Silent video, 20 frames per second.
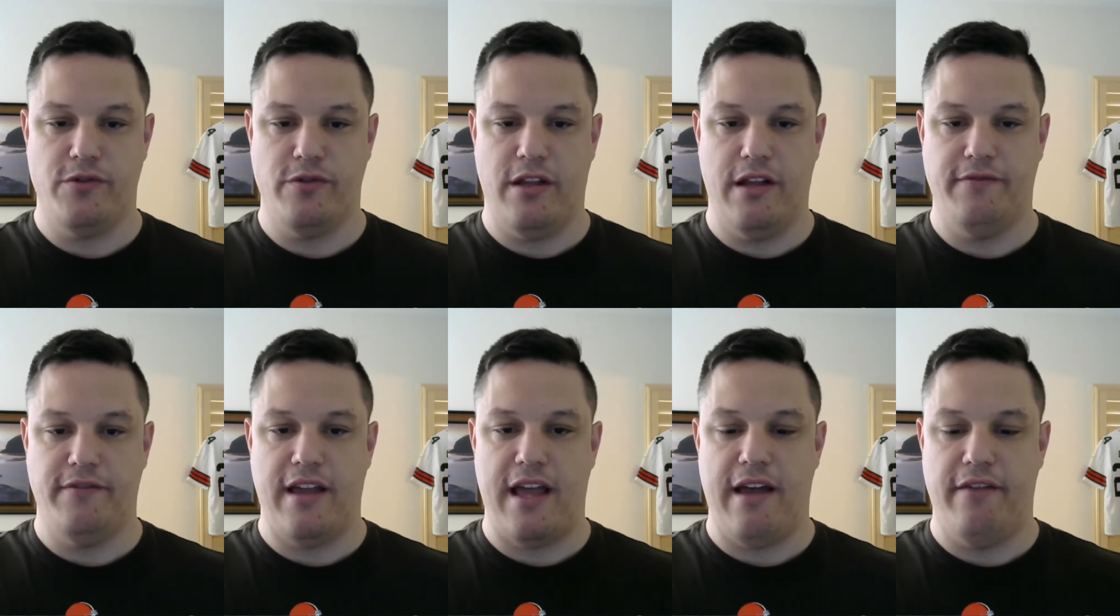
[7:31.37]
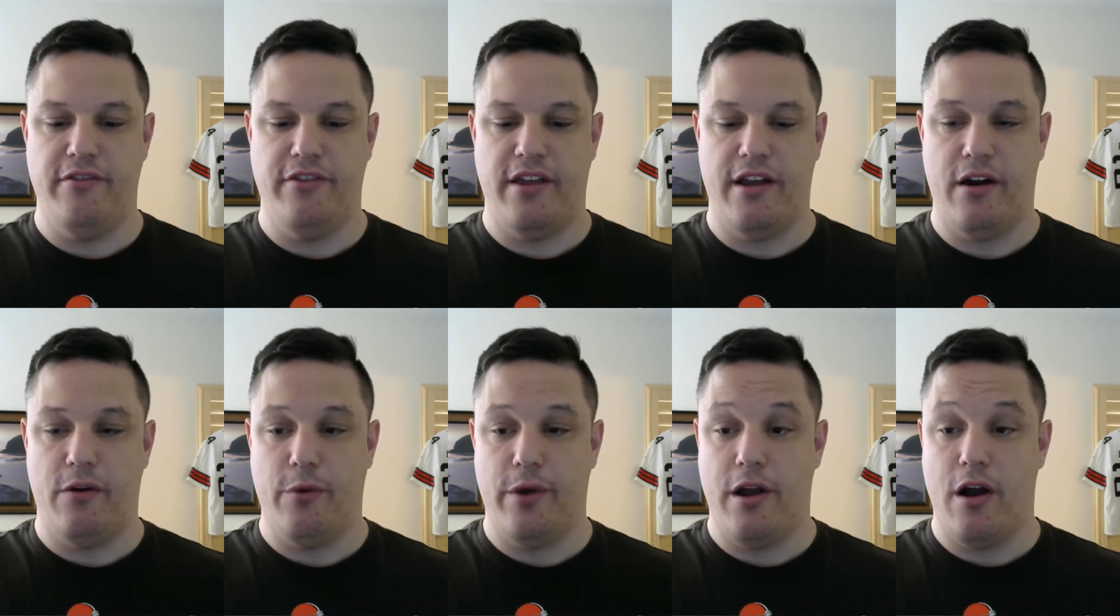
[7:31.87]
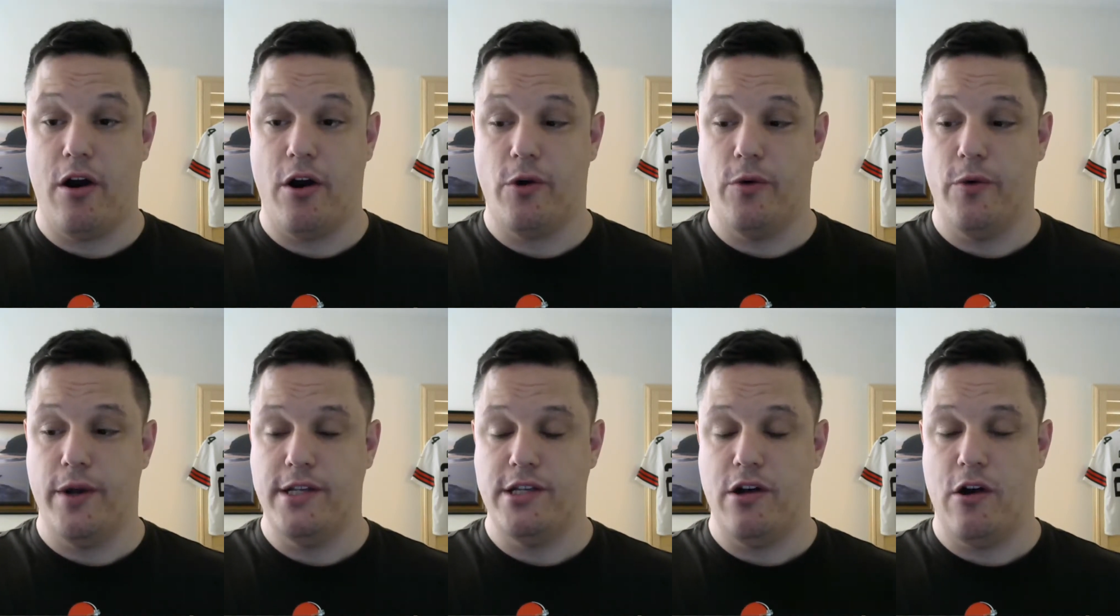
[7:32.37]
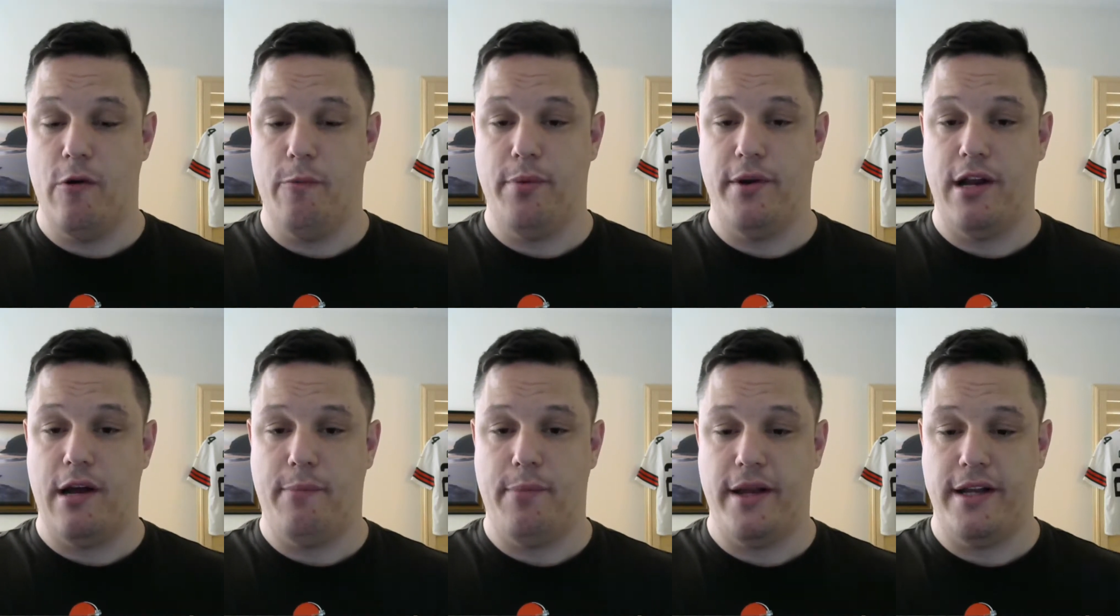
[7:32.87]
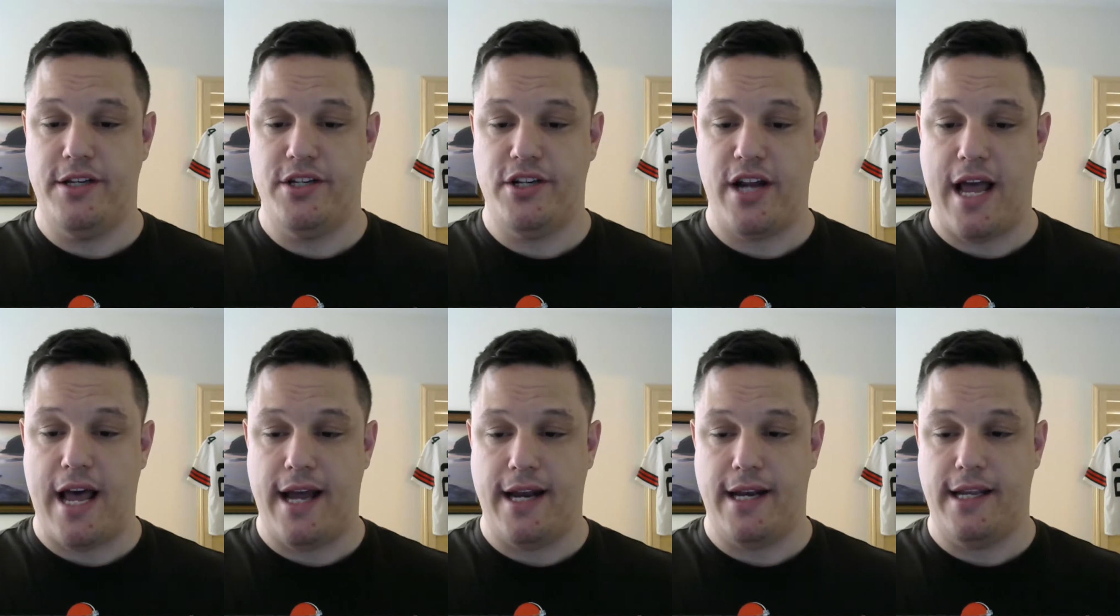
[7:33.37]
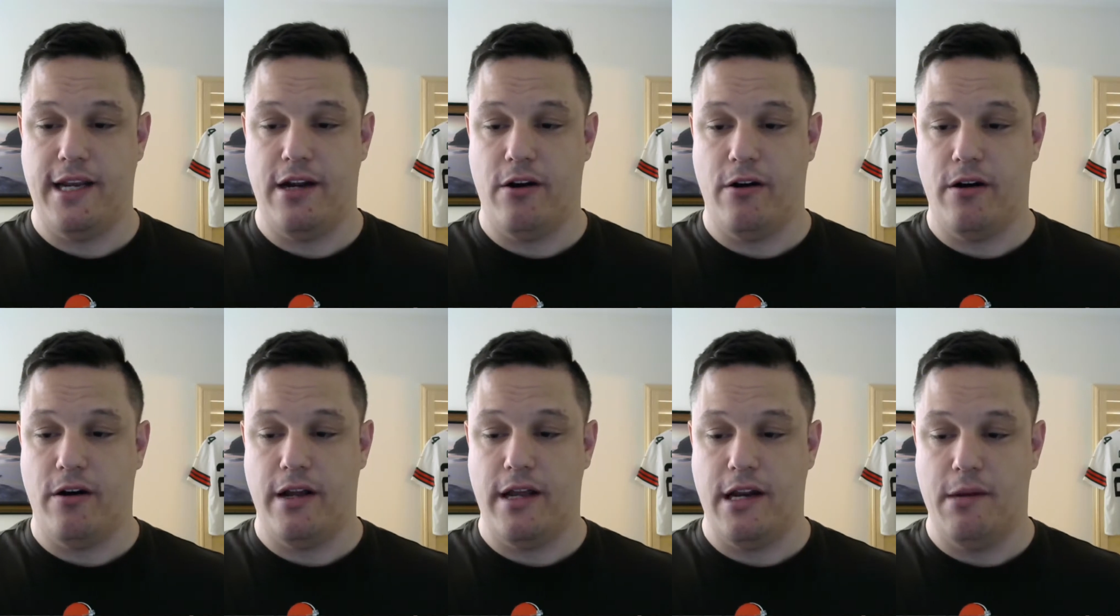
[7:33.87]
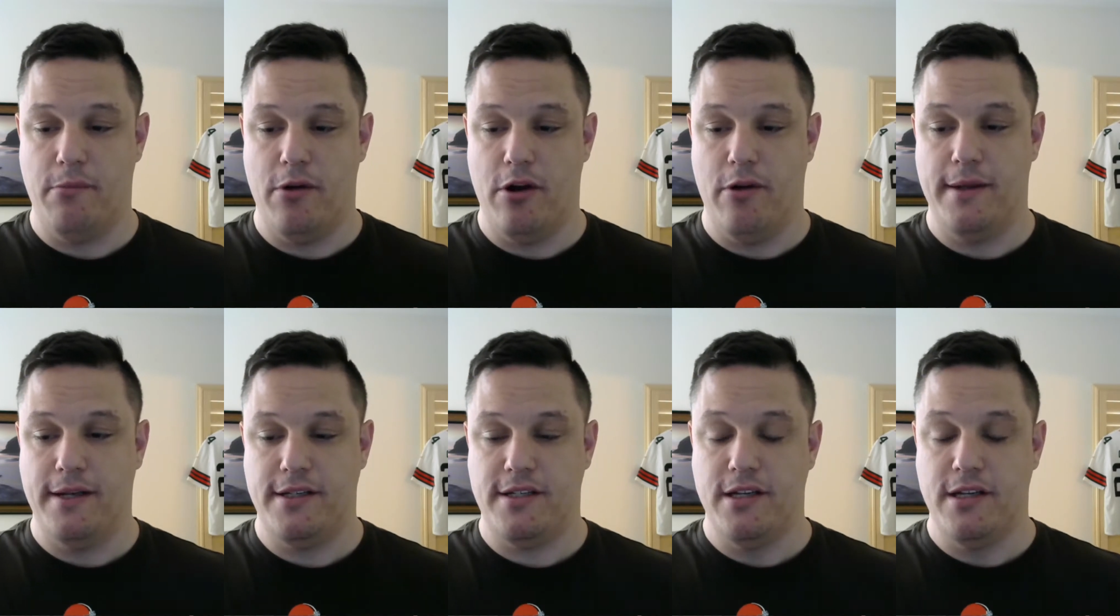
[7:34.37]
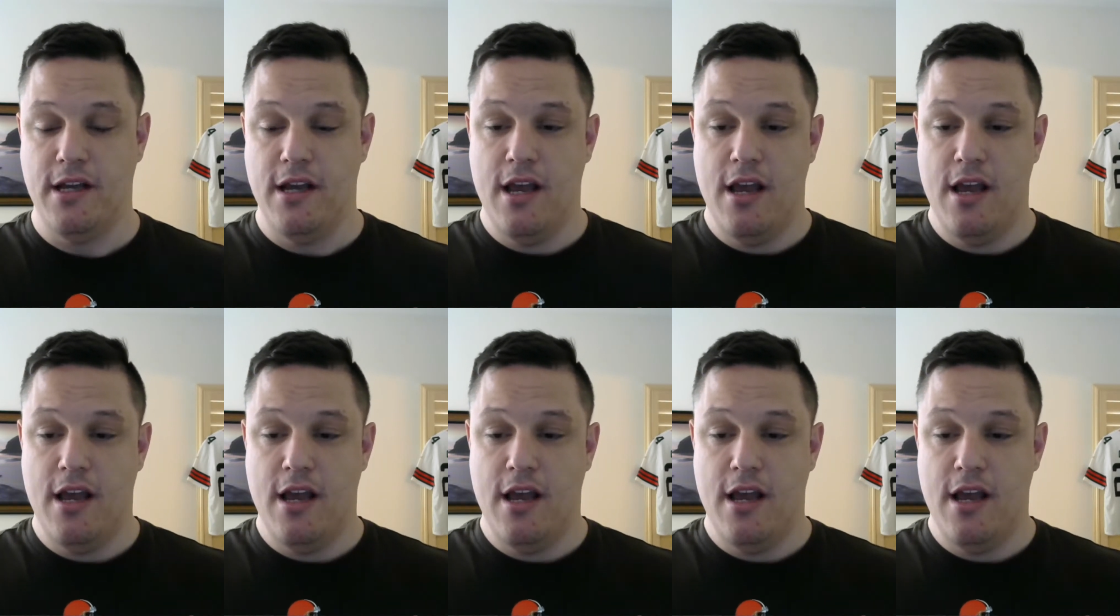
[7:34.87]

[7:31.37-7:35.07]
We'd love to have you there. We are going to open up a chat here in a moment.